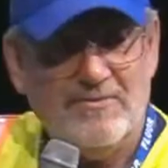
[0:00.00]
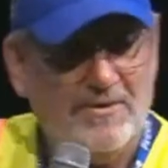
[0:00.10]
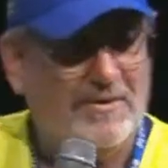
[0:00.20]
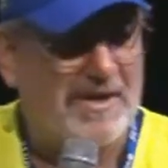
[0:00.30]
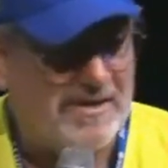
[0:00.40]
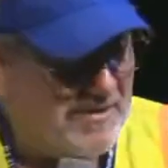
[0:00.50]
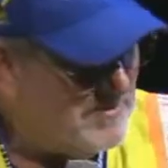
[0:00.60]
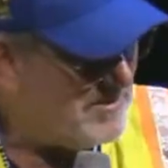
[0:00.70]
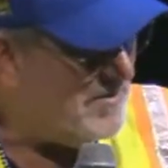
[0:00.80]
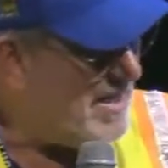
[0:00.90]

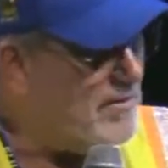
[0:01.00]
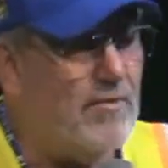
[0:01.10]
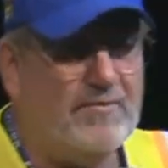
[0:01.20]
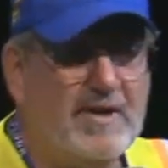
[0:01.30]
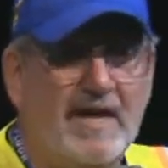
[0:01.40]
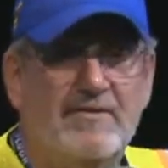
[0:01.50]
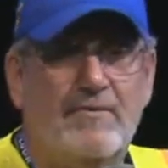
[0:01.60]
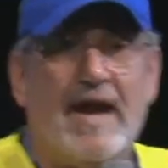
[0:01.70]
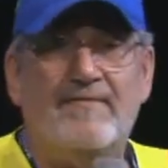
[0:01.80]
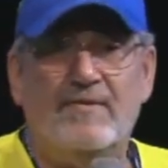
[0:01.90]
we'll go ahead. Oh, we got the
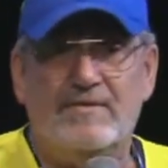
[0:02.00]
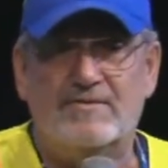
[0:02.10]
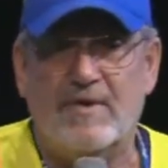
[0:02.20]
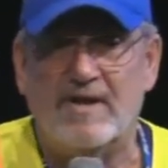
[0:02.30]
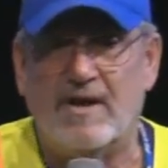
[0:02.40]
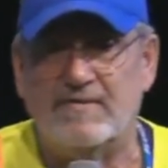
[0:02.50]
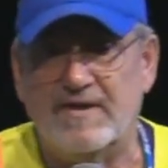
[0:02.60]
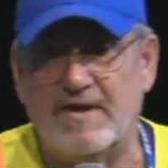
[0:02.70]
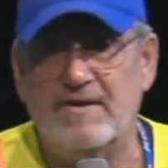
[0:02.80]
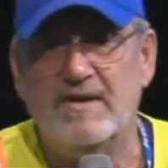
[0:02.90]
raffle as well out
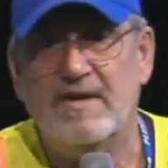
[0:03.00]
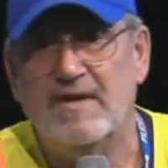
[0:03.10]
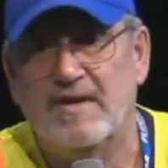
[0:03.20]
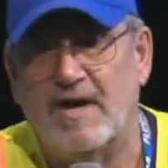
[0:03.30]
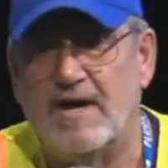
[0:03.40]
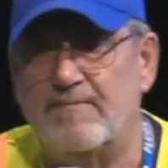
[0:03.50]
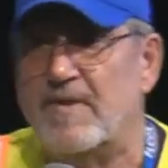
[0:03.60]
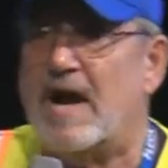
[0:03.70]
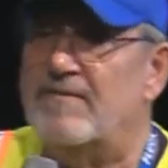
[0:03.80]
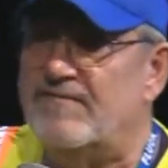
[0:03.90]
there.
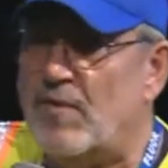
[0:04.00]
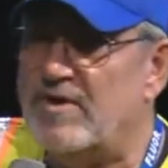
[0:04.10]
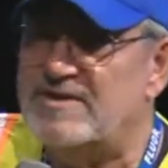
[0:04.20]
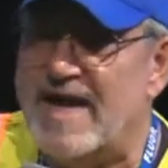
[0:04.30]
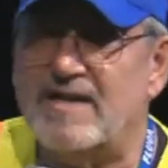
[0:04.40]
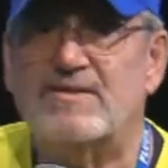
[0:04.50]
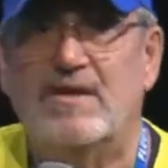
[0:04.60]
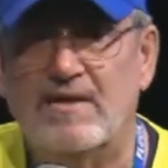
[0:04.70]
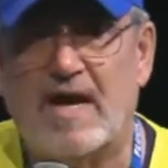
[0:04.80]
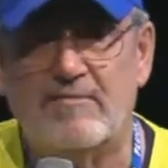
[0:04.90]
Our Vortex
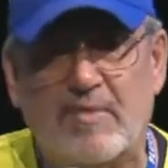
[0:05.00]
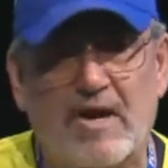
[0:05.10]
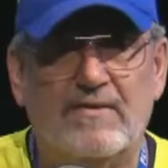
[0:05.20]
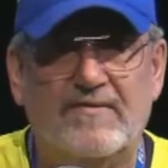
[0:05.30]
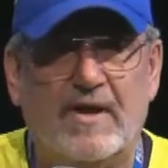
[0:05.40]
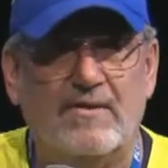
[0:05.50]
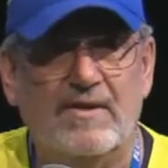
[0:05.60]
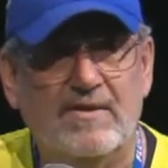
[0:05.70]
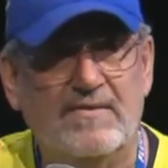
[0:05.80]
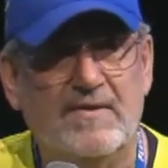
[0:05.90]
out of Barneveld.
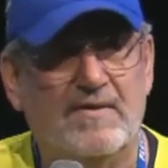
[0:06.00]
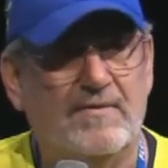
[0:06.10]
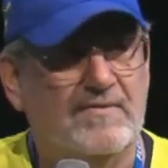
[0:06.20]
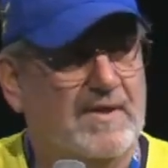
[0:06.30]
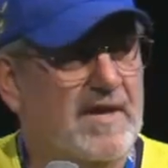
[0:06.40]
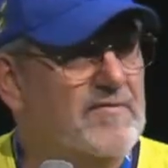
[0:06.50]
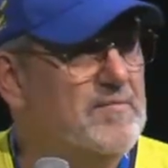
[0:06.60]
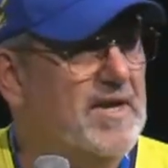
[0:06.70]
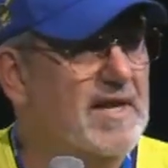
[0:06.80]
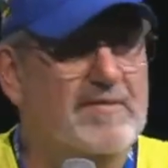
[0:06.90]

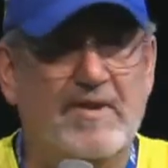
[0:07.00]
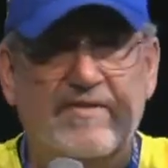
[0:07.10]
Anybody